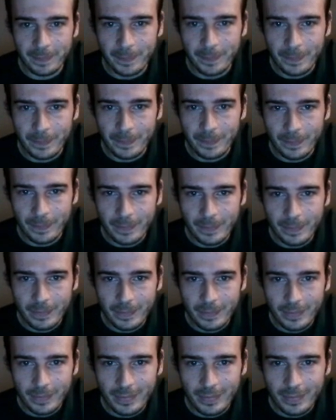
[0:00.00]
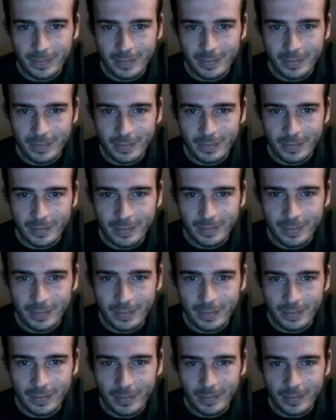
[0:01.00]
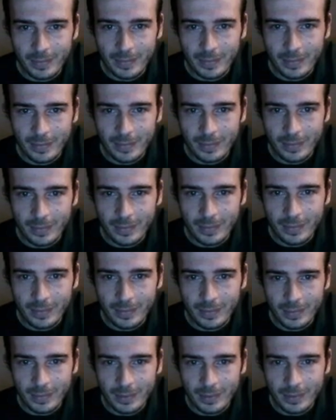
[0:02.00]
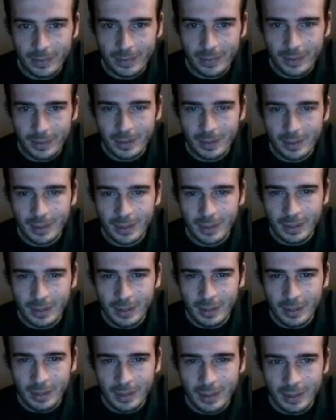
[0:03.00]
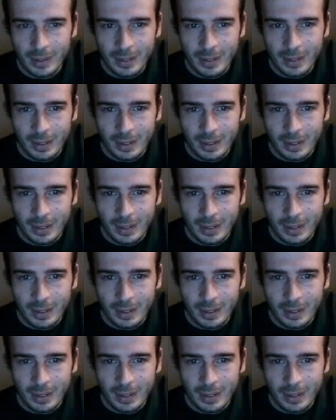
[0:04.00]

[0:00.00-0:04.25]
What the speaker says: Nobody speaks.